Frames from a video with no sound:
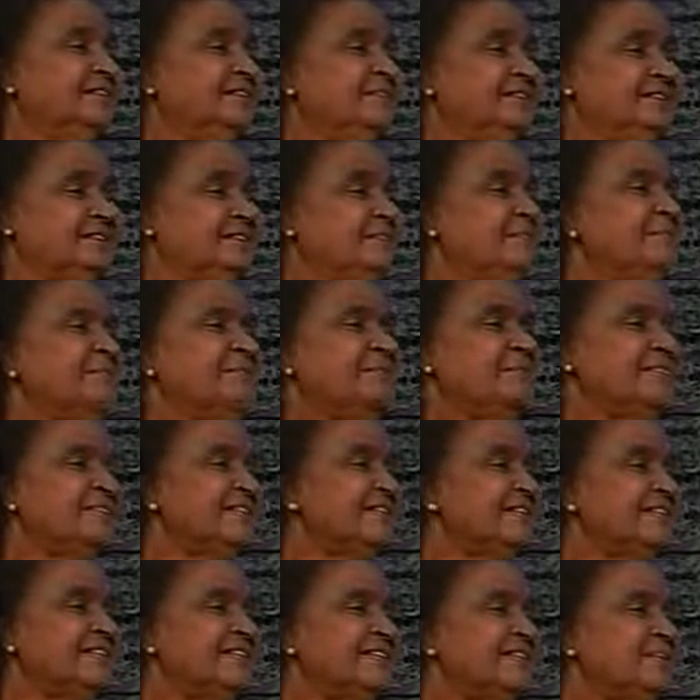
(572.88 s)
simple
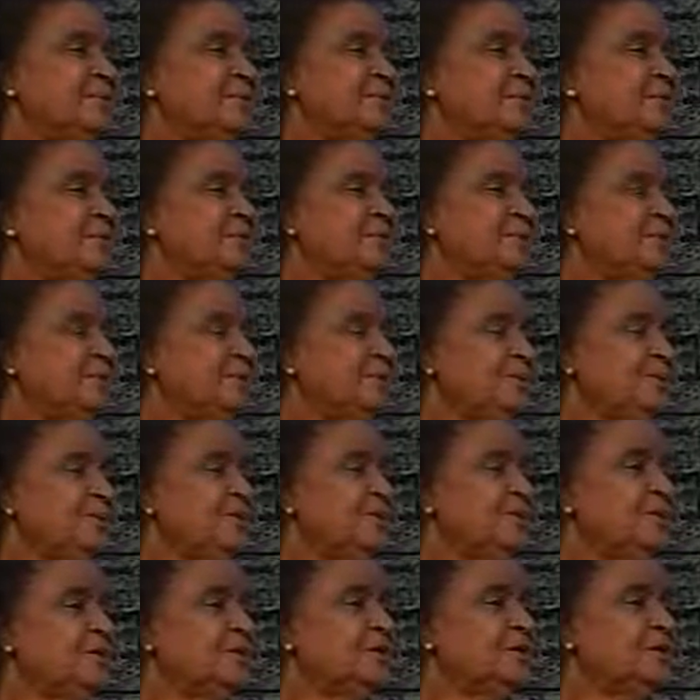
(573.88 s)
things that they could do.
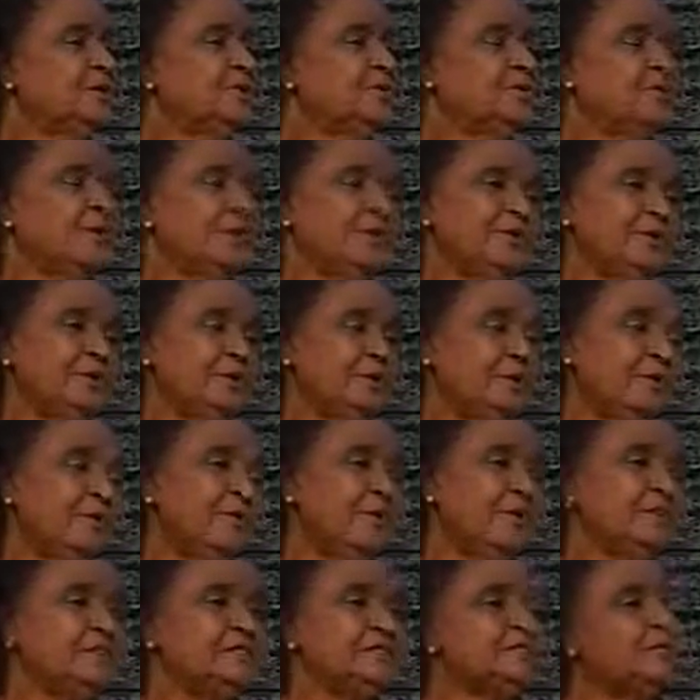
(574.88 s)
But so all the old
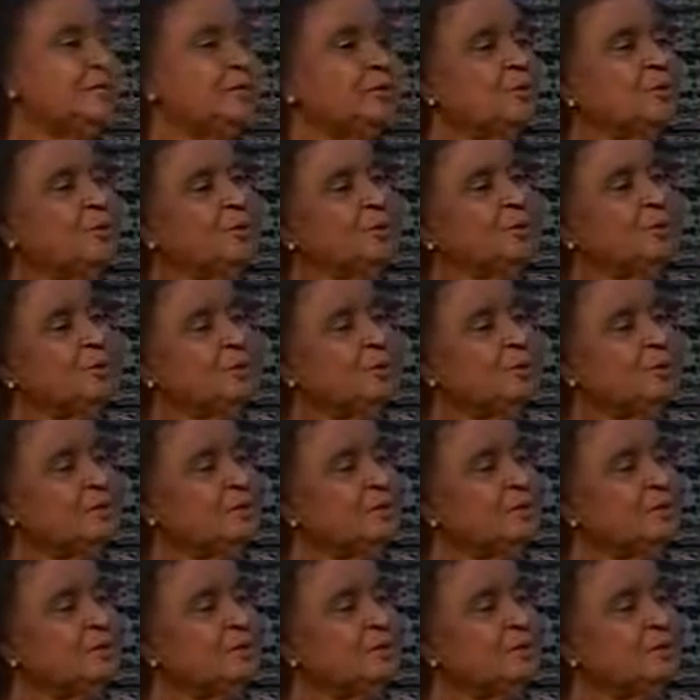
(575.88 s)
ones also go